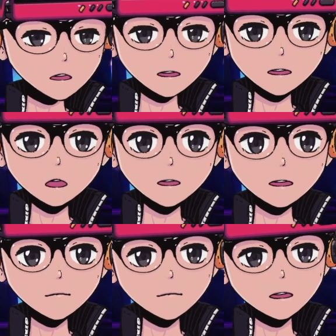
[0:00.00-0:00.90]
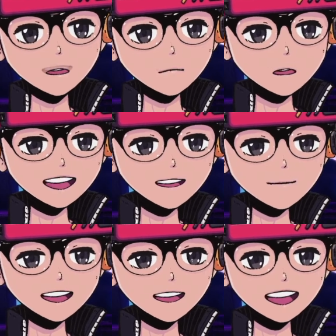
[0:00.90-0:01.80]
Once colors was done, we
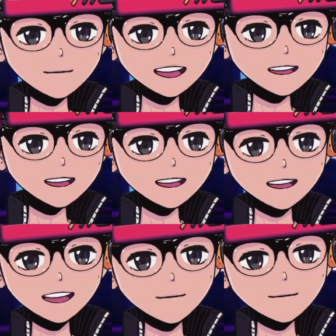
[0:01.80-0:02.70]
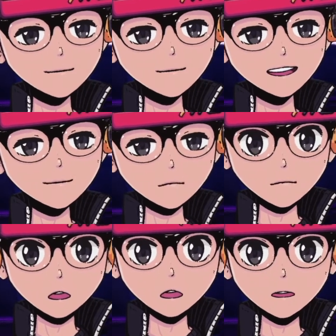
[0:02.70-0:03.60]
realized that we needed to invest
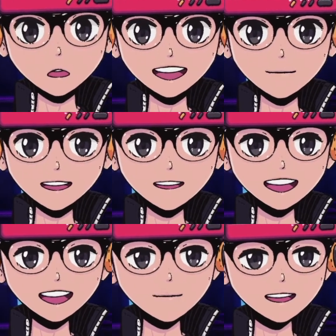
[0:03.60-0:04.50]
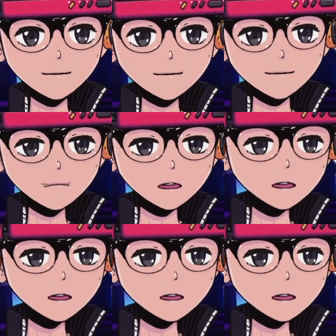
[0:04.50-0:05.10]
more time in the backgrounds.